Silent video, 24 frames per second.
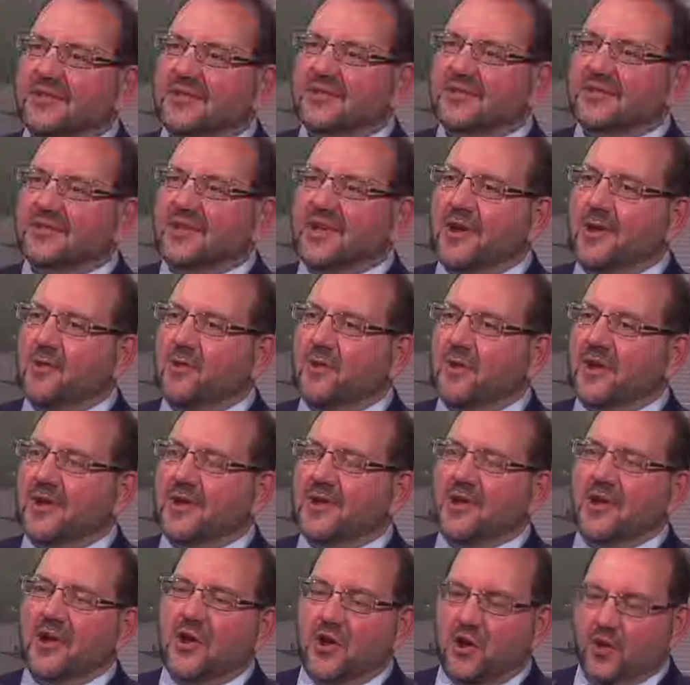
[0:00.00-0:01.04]
is that
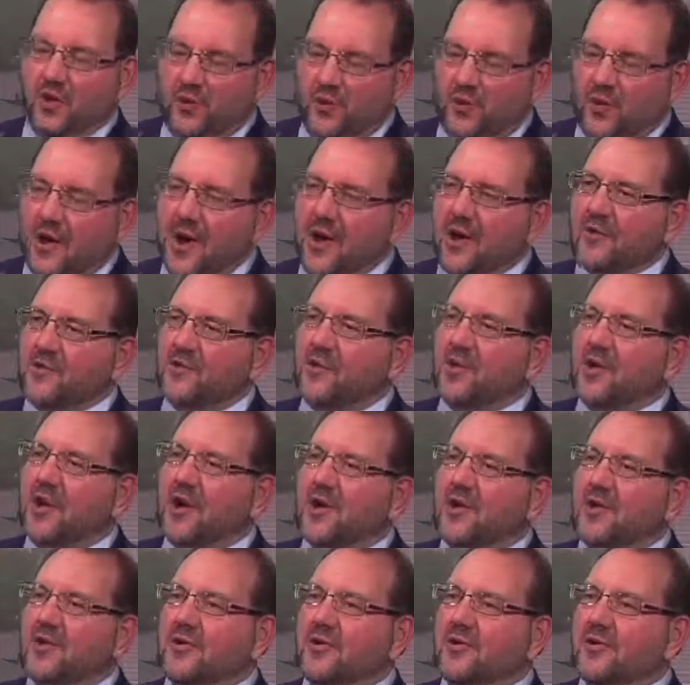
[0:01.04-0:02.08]
when
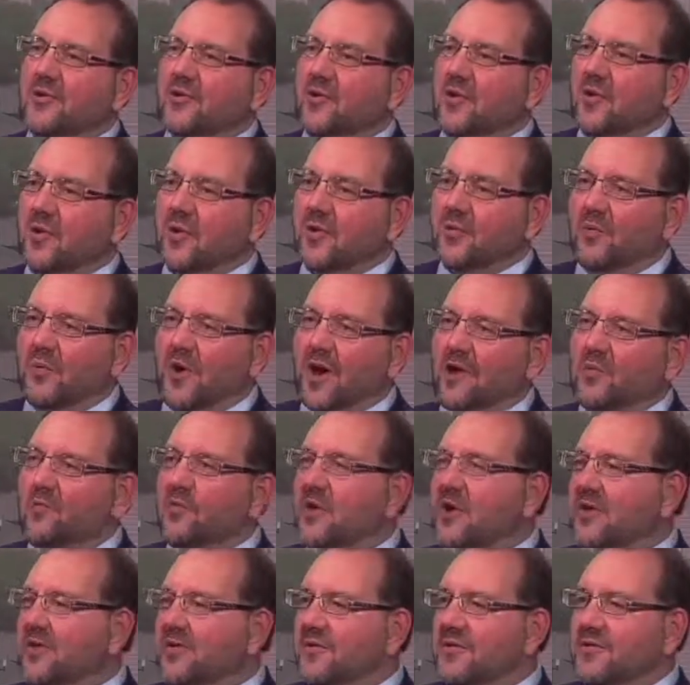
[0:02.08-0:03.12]
groundwater or
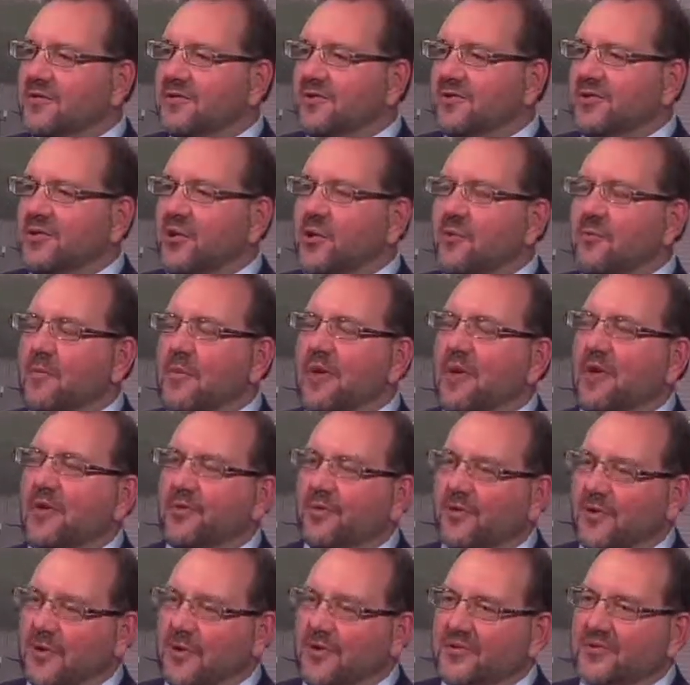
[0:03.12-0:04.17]
rainwater or snow
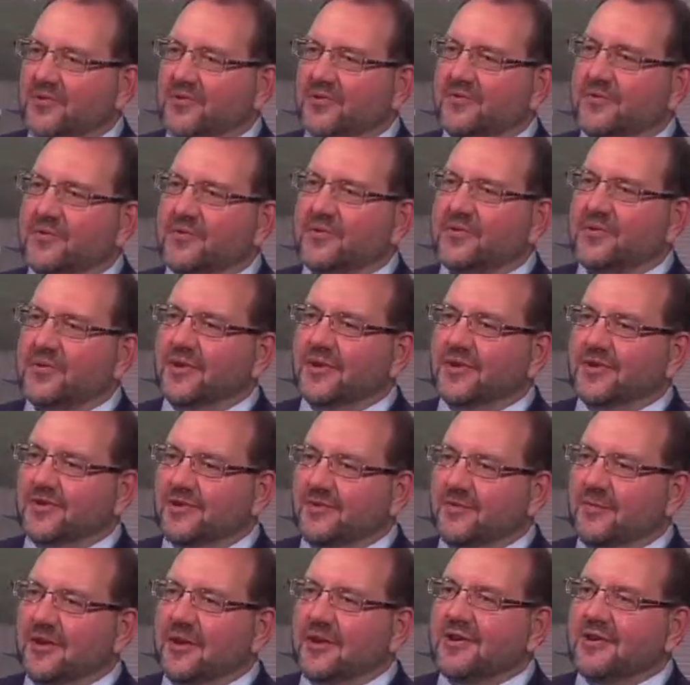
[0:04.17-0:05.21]
melt goes through the
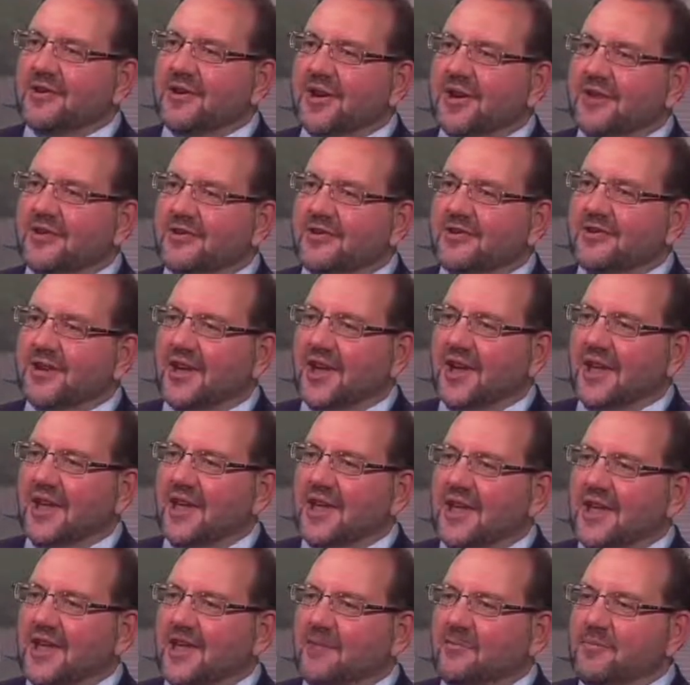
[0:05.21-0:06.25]
cement dust,
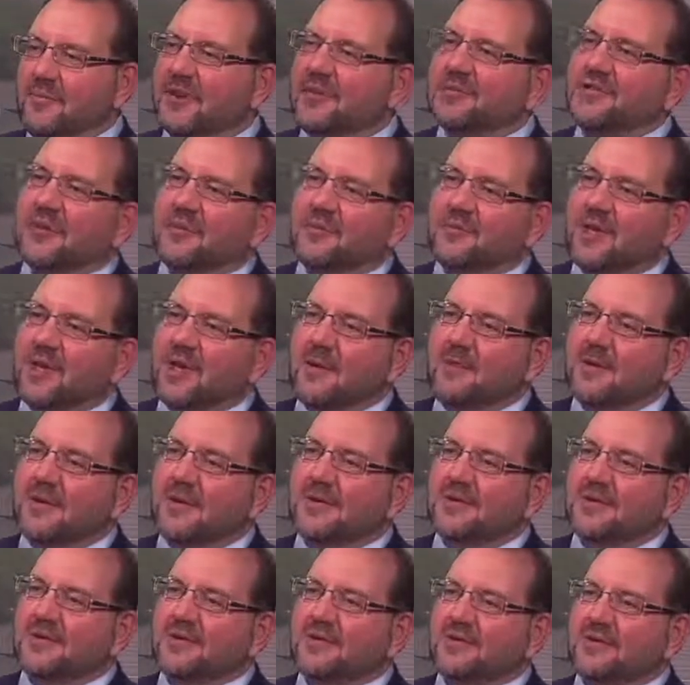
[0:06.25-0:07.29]
it picks up
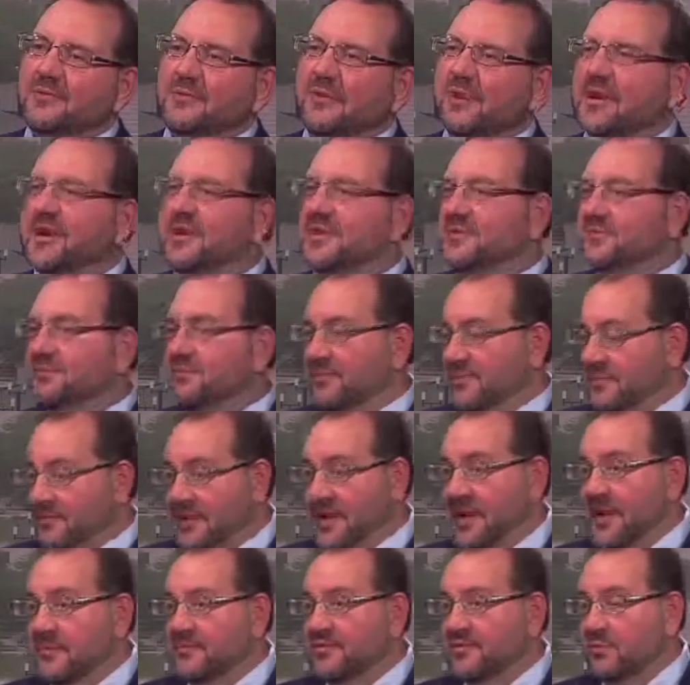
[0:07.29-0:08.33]
chemicals and
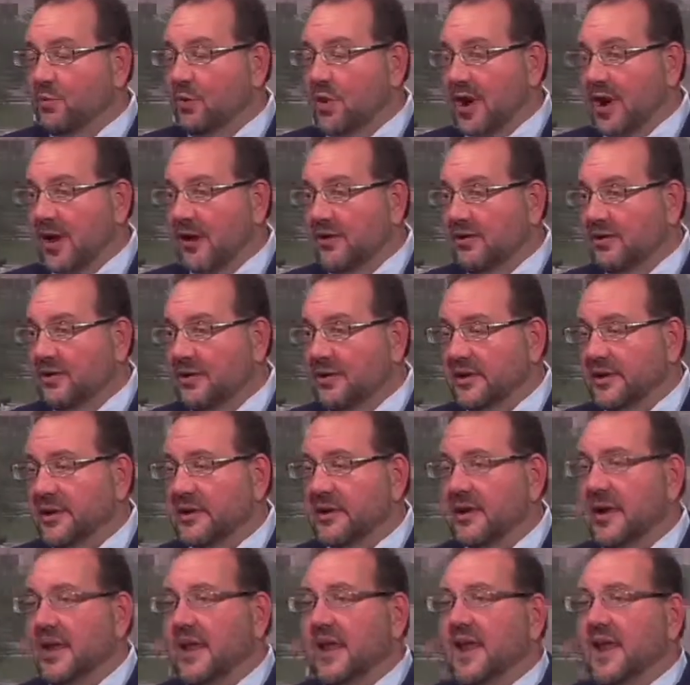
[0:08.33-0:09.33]
becomes more alkaline.